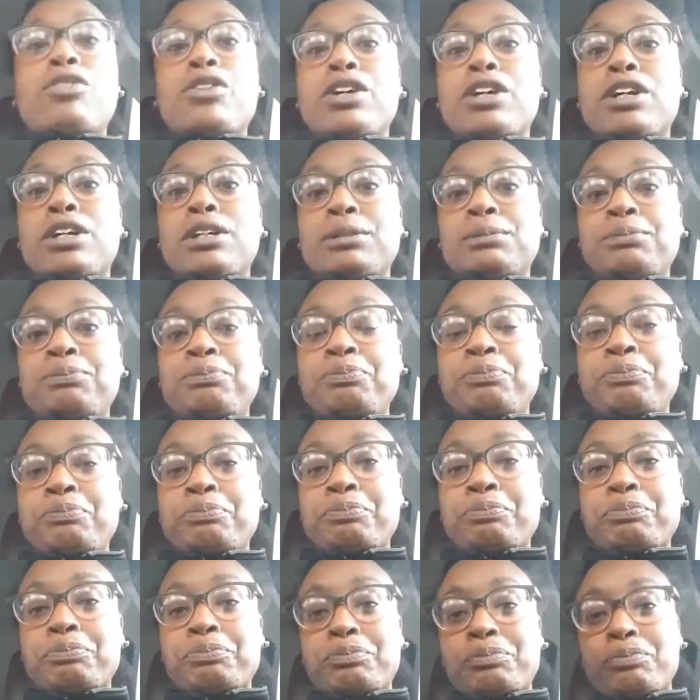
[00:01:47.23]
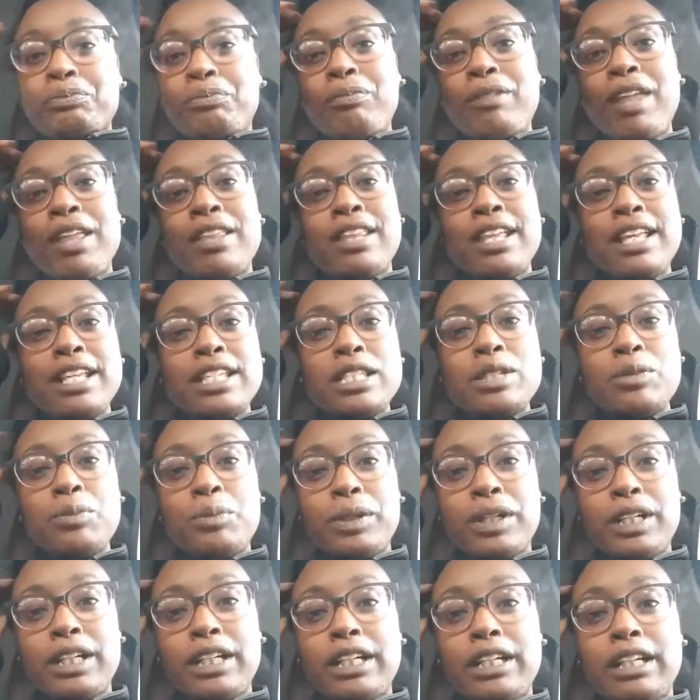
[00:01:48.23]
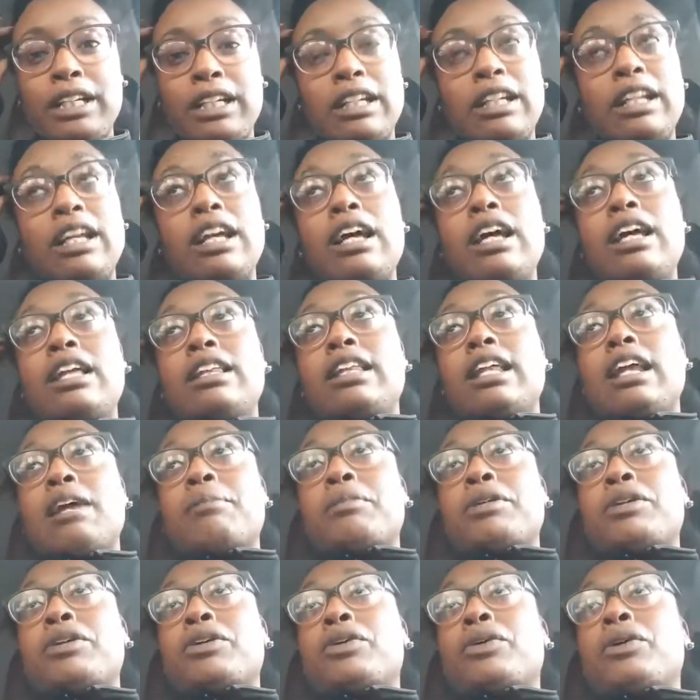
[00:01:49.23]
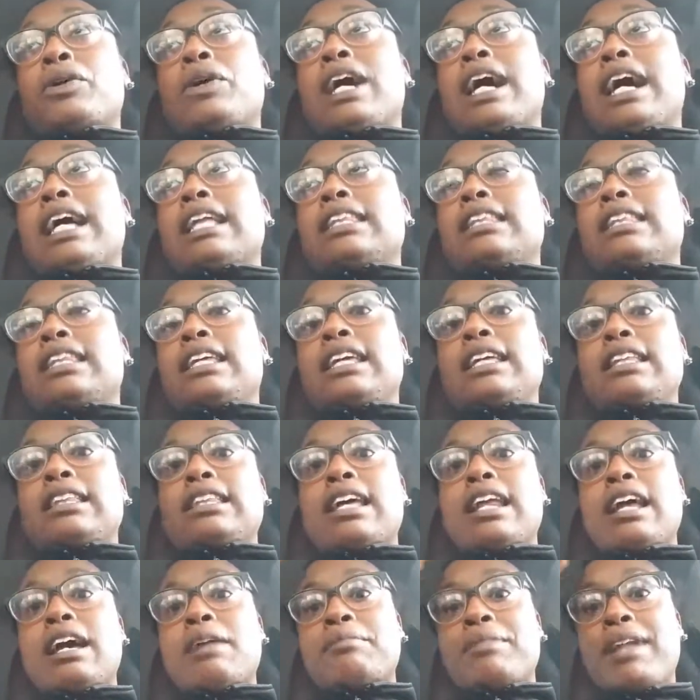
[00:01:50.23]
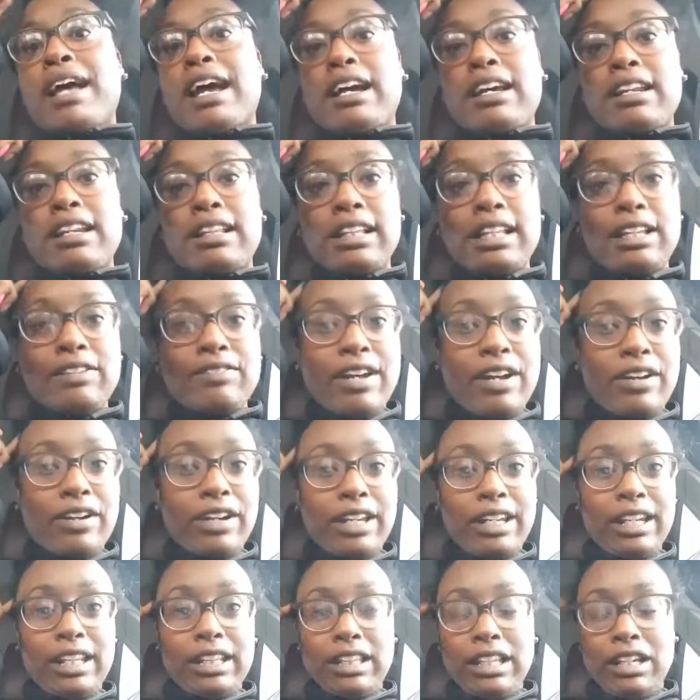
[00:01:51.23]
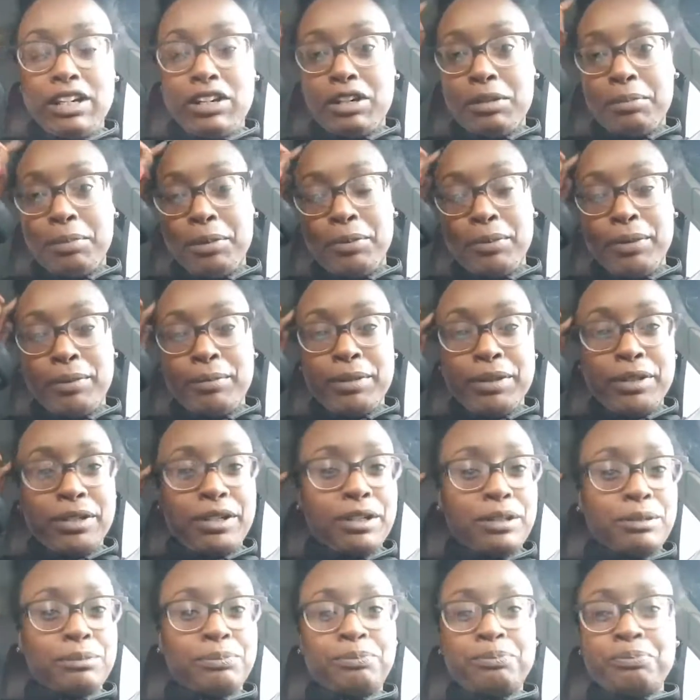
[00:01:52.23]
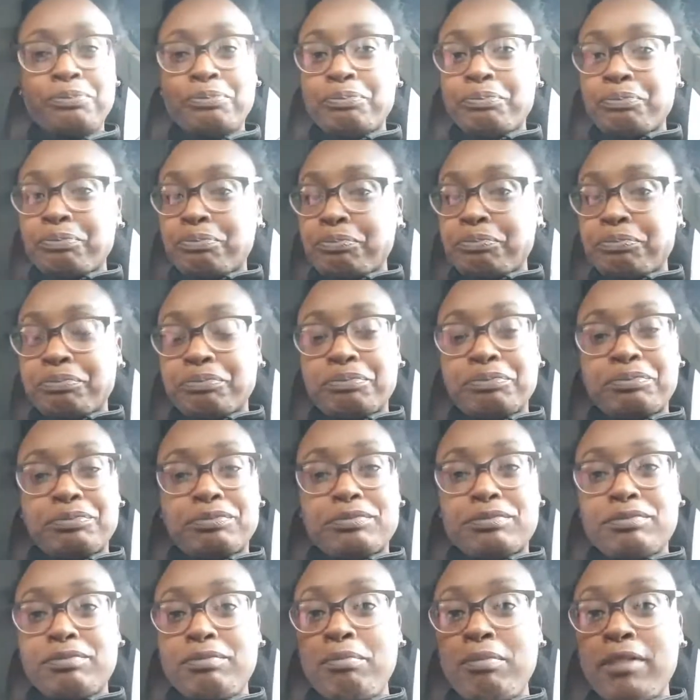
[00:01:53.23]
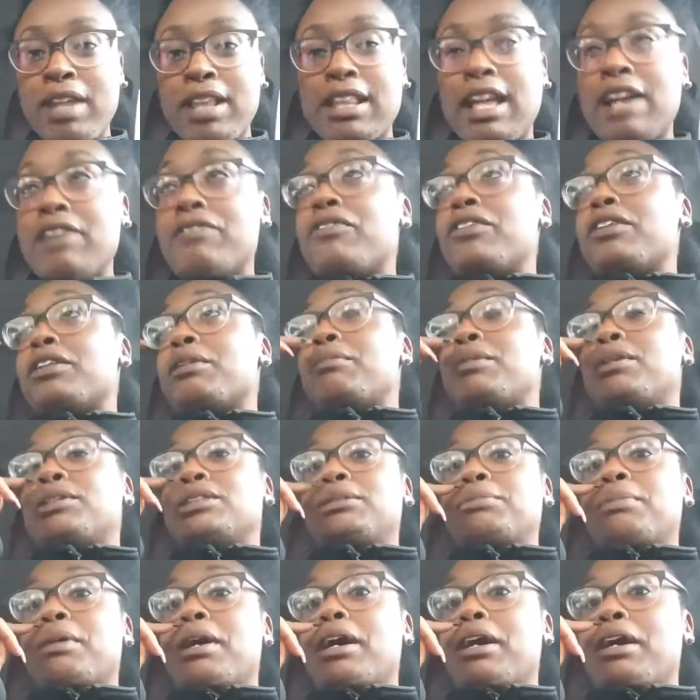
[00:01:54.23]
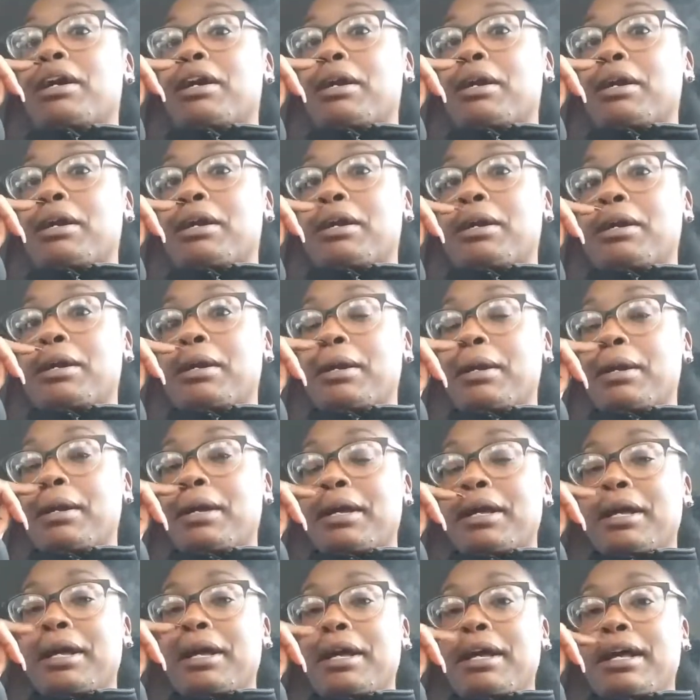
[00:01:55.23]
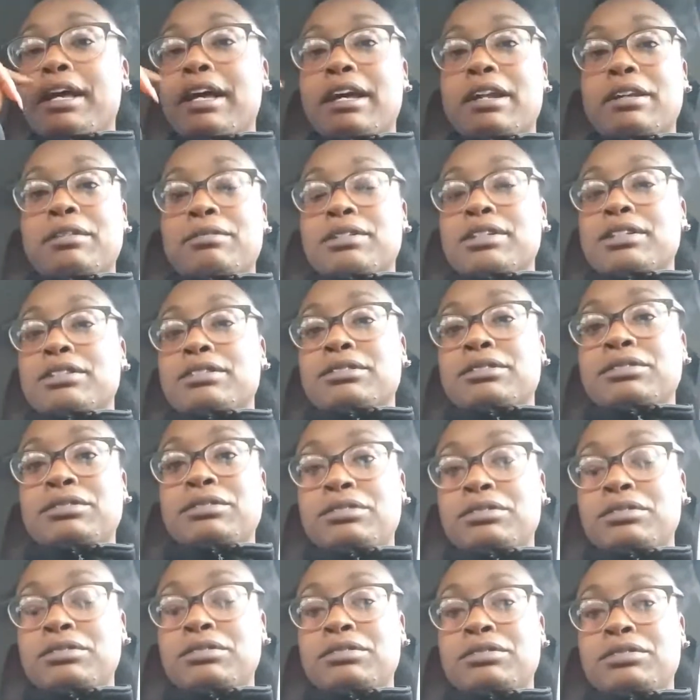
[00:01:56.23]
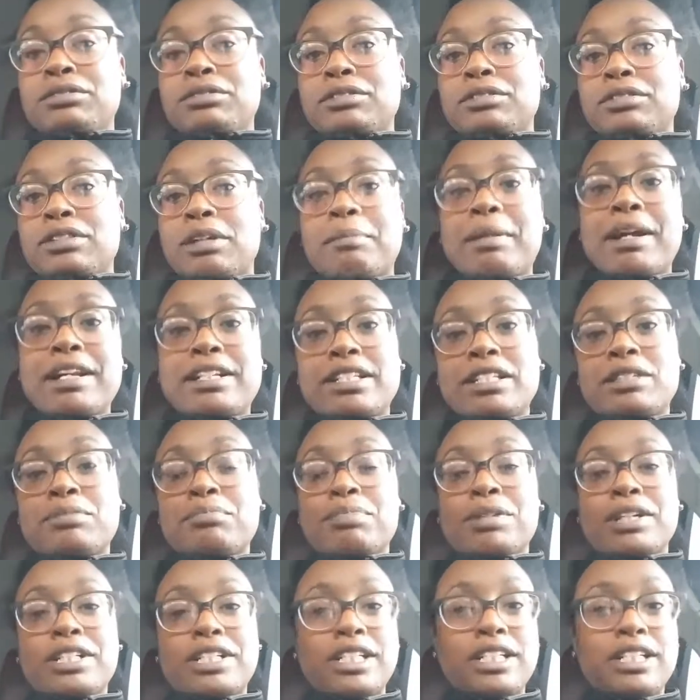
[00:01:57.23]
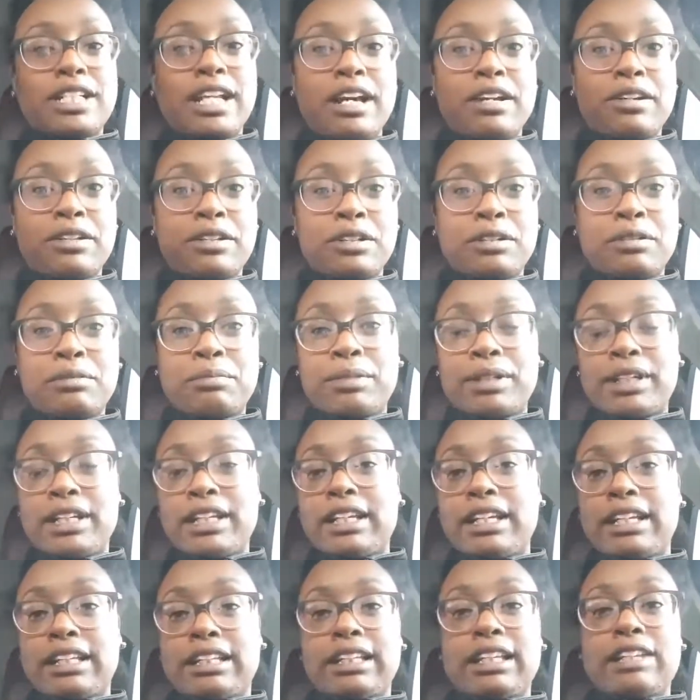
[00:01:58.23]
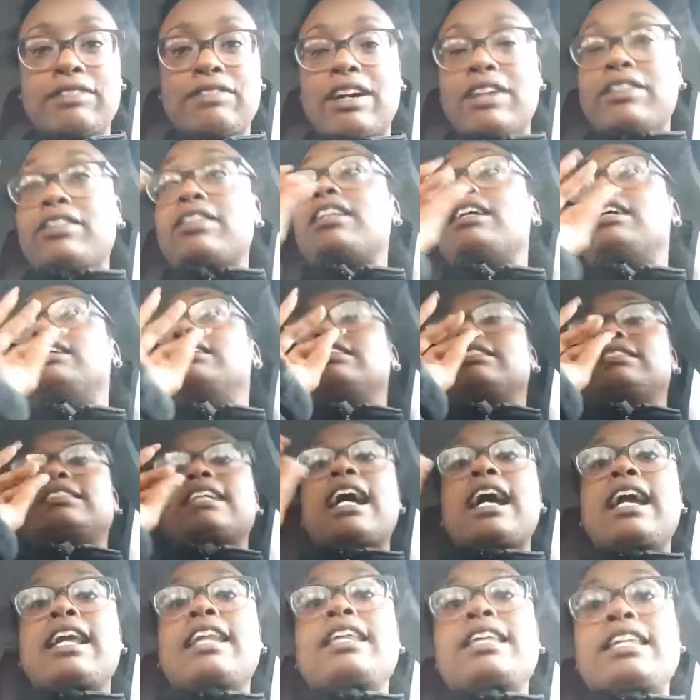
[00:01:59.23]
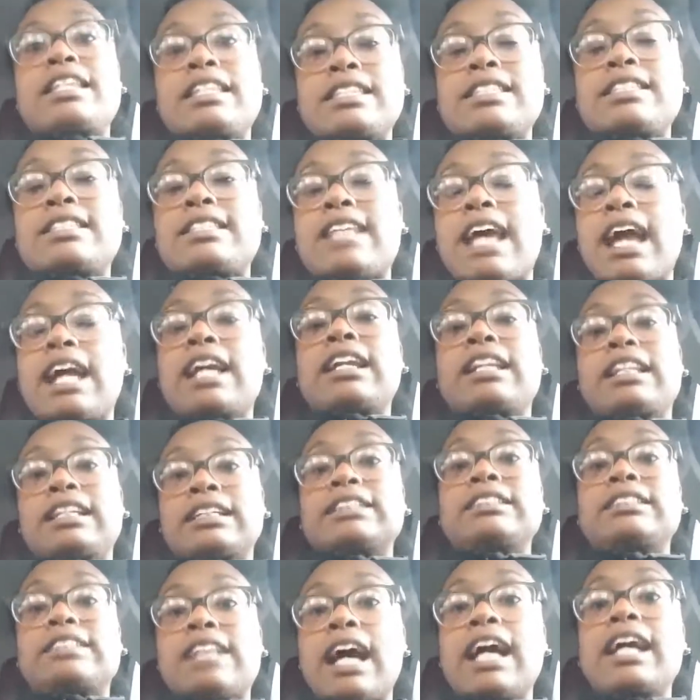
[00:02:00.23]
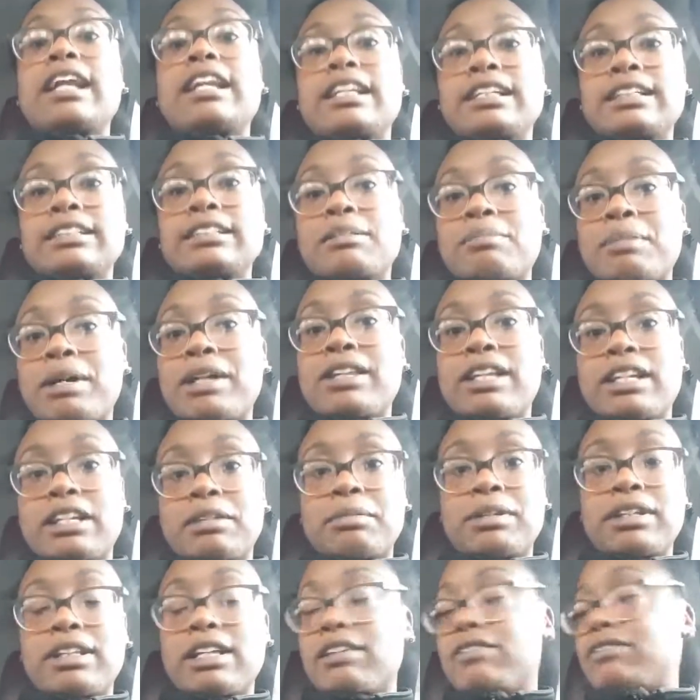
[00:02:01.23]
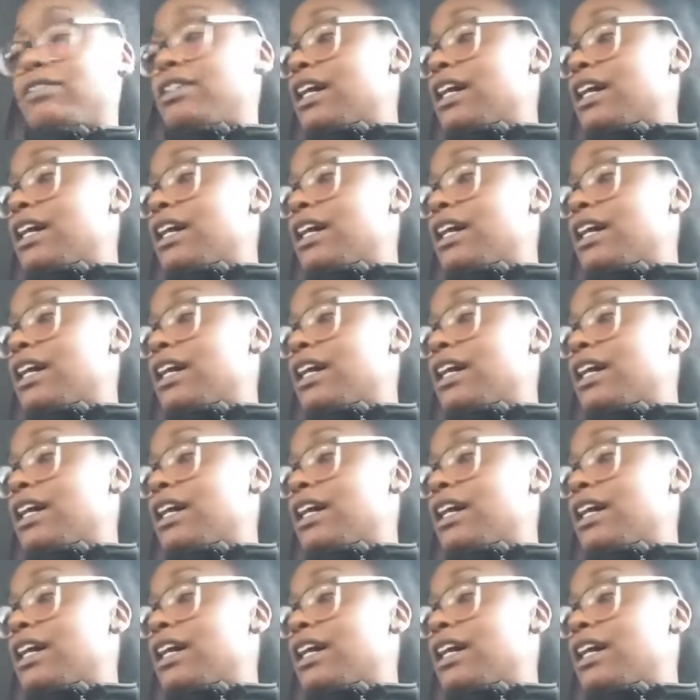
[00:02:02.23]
for this one that I'm gonna do, I think that I'm not gonna leave out anything on the perimeter. Like for the most part, I don't know. I might just brush it down a little bit and leave out the tiniest amount that can be left